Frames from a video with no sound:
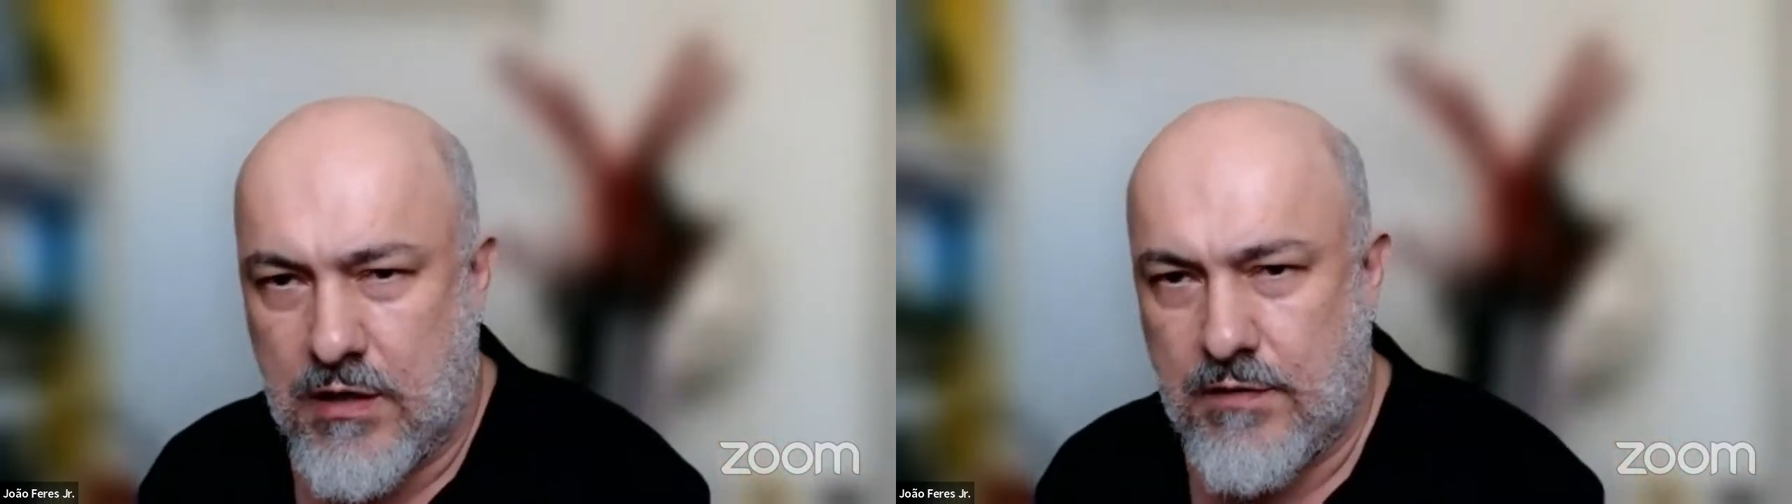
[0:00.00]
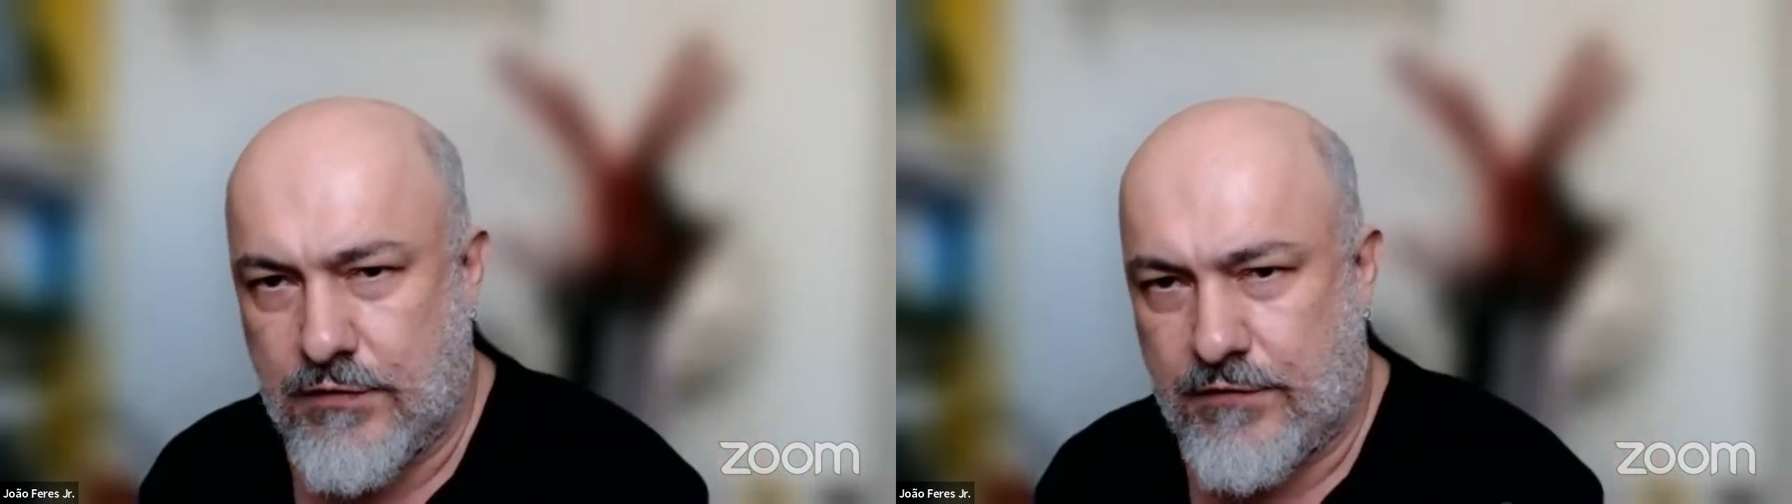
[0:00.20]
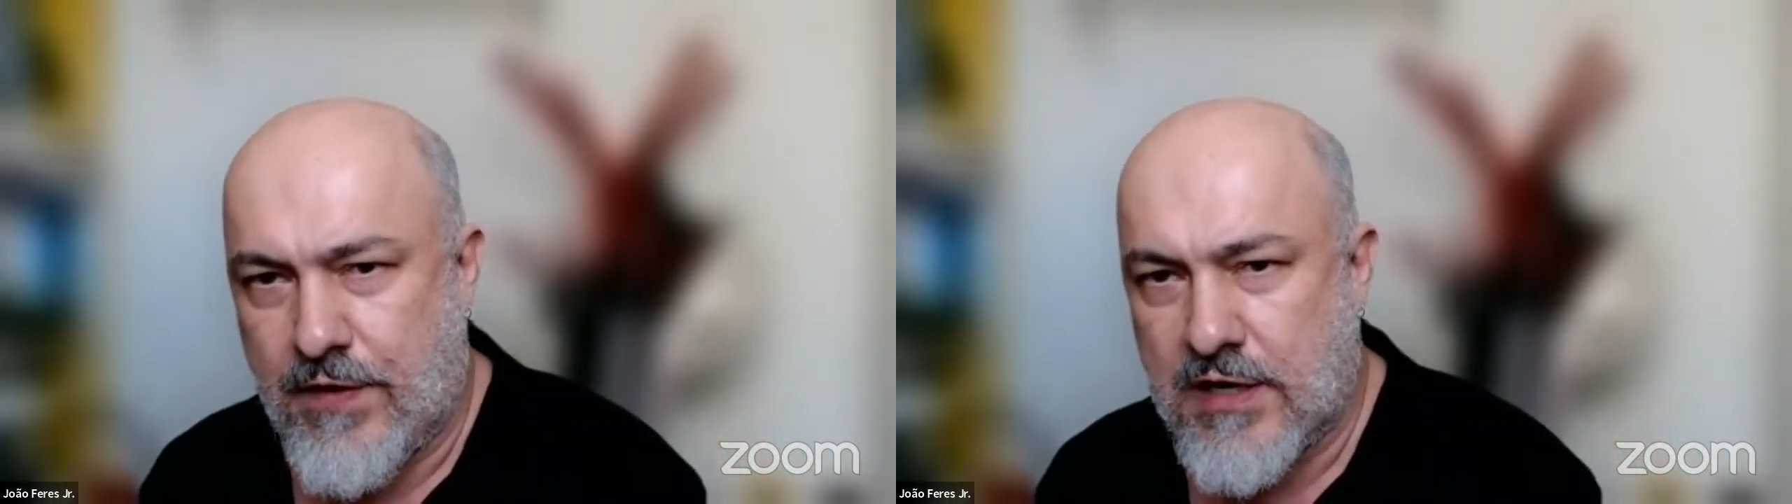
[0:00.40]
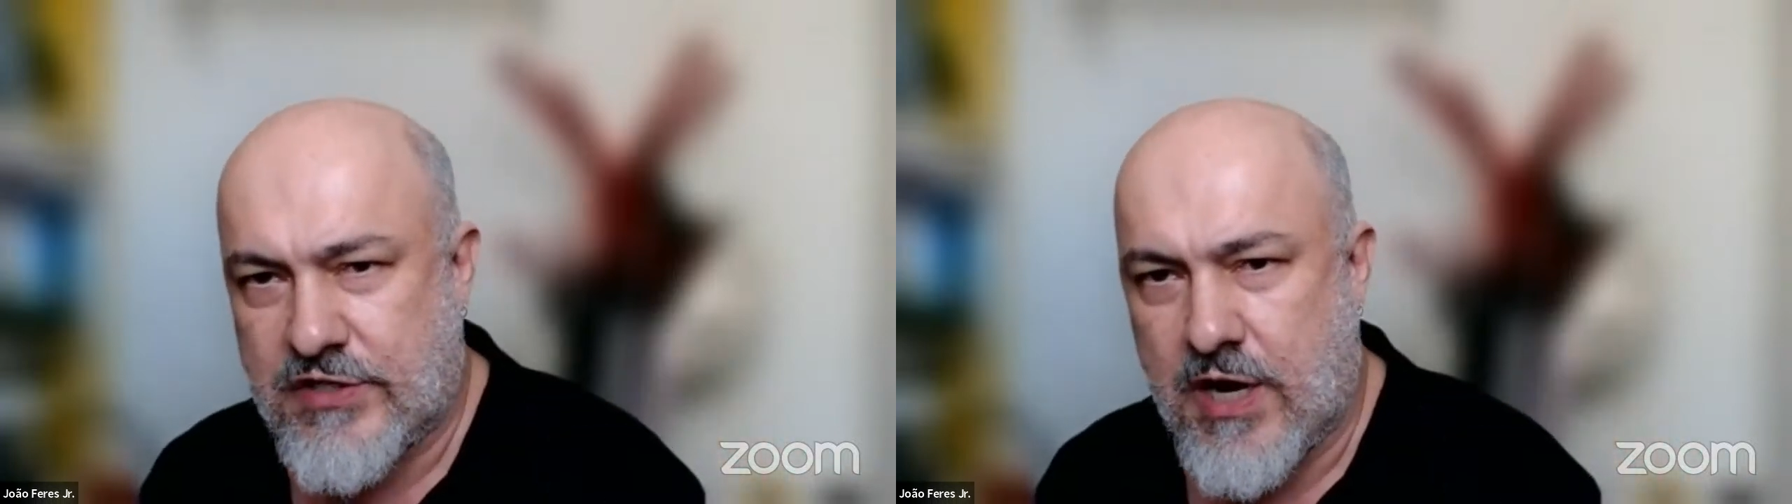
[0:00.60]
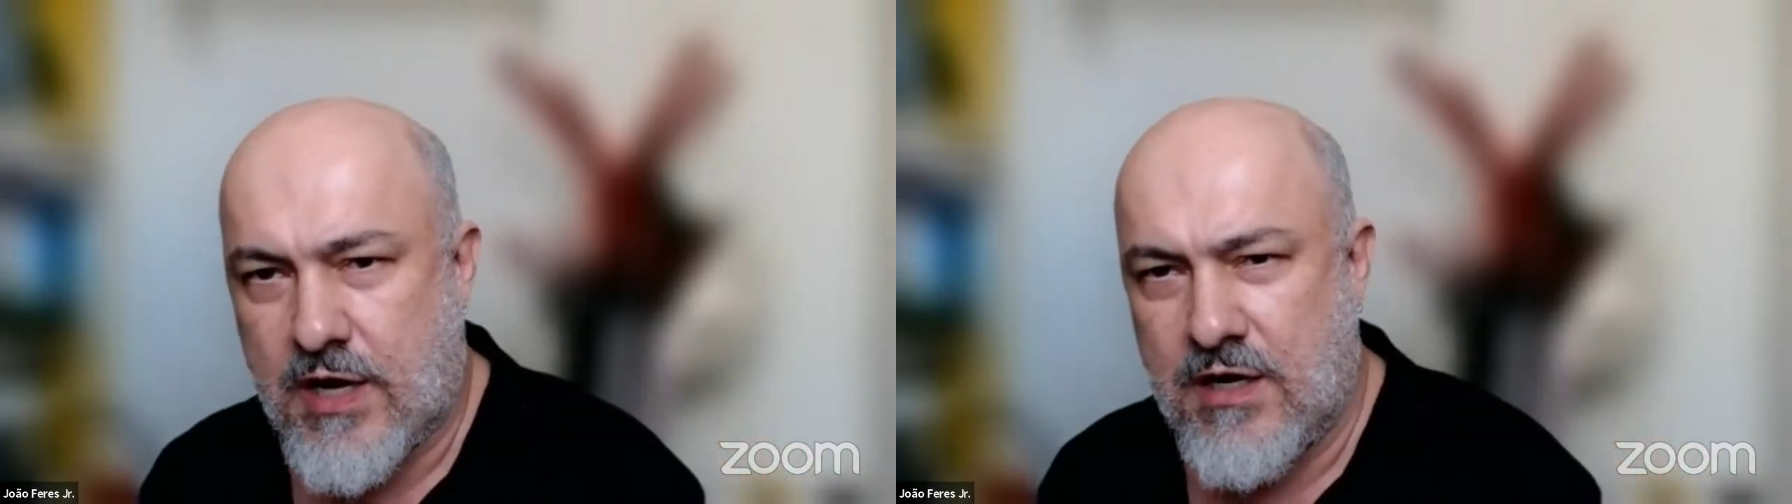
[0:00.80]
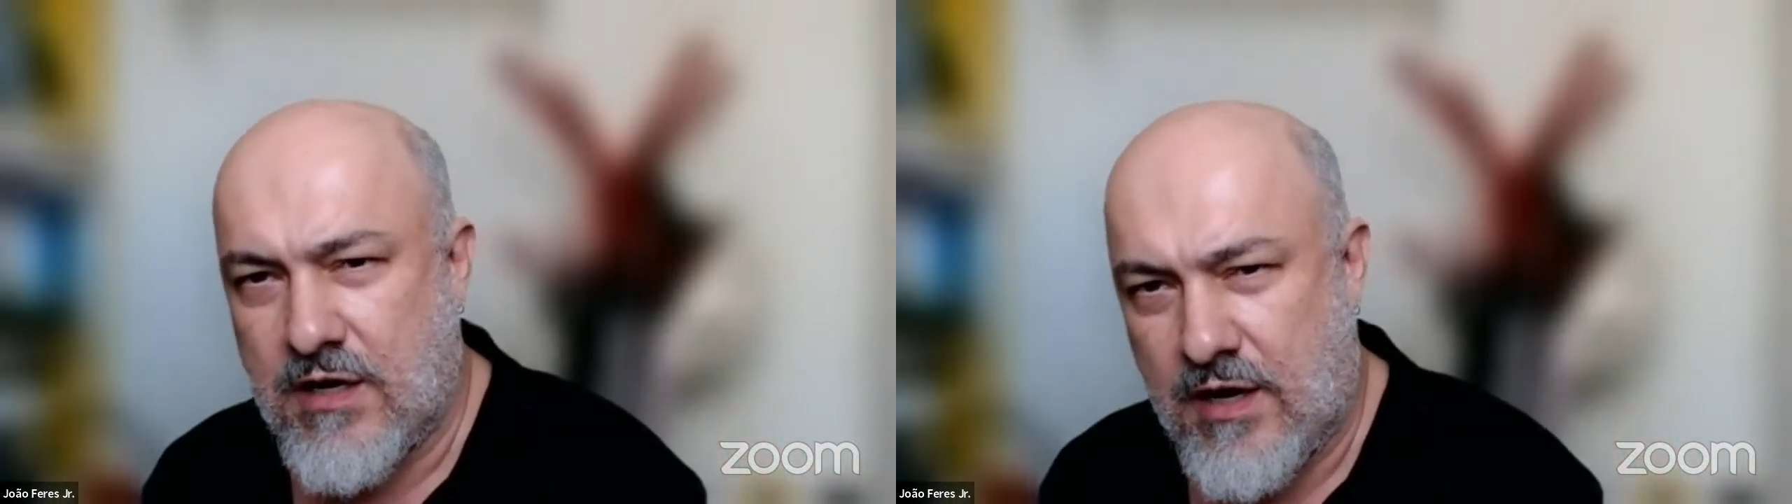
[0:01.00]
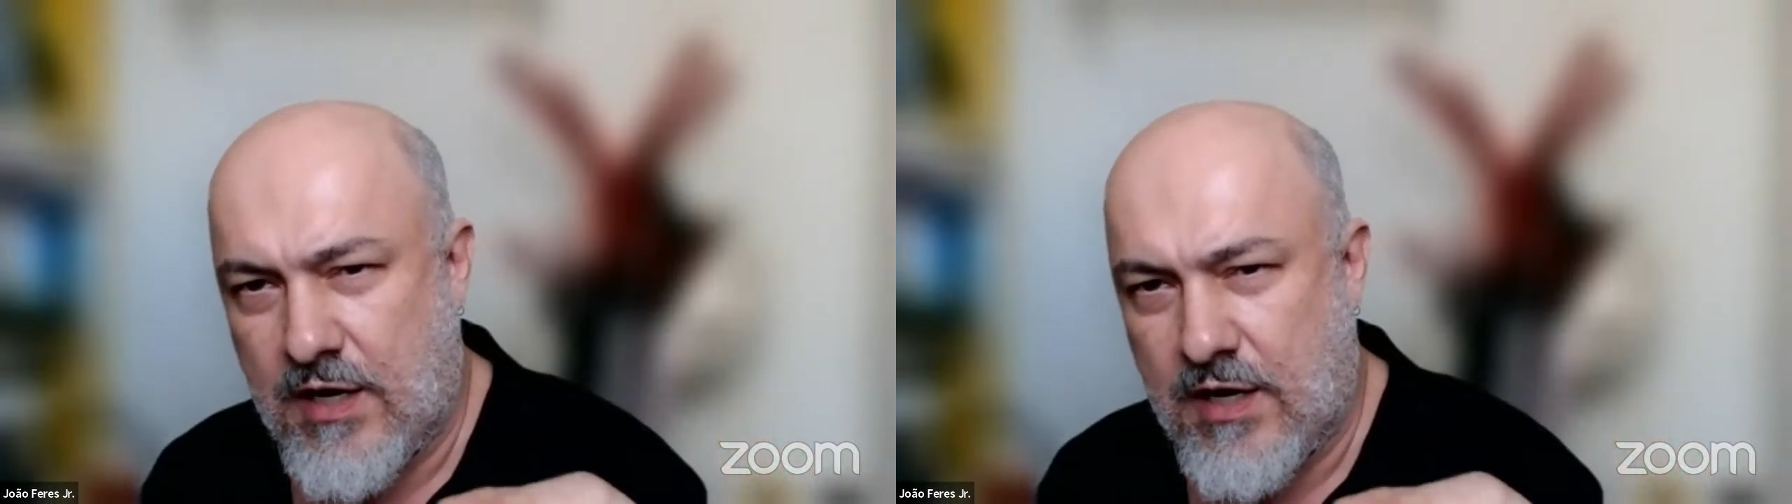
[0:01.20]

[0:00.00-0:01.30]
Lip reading: of the fact-checking